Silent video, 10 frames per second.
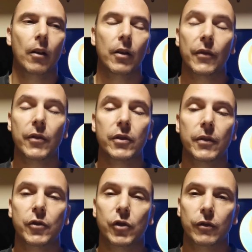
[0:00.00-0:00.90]
On the 1st
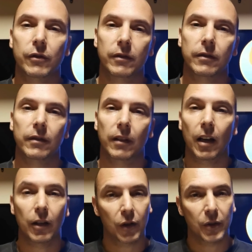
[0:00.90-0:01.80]
of June,
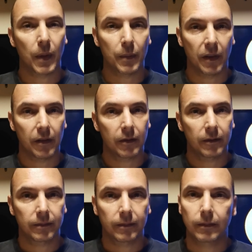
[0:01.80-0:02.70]
I lost my mother.
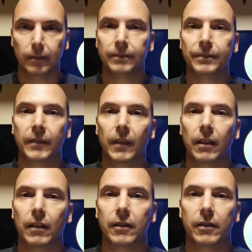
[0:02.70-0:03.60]

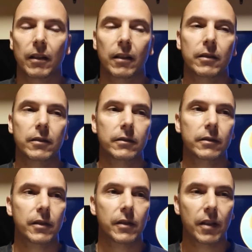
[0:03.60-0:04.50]

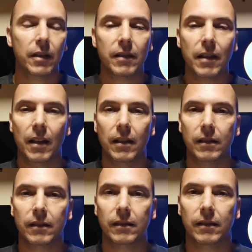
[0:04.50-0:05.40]
So since
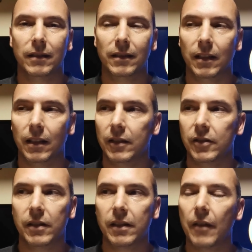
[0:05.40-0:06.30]
then, I
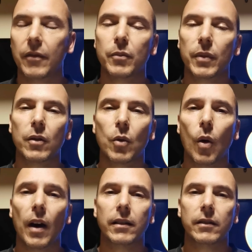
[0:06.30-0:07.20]
just haven't been
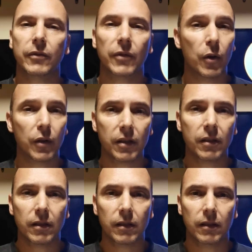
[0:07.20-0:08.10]
quite
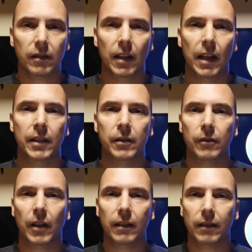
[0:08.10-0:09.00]
focused
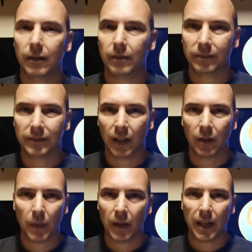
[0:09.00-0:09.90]
and right, you
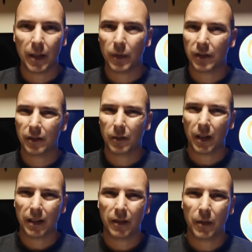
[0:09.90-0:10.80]
know, my head wasn't
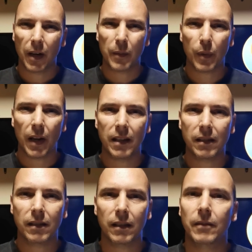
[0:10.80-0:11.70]
quite in the right
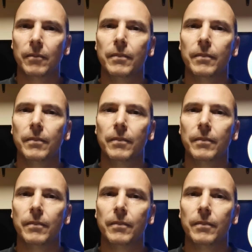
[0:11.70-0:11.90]
place.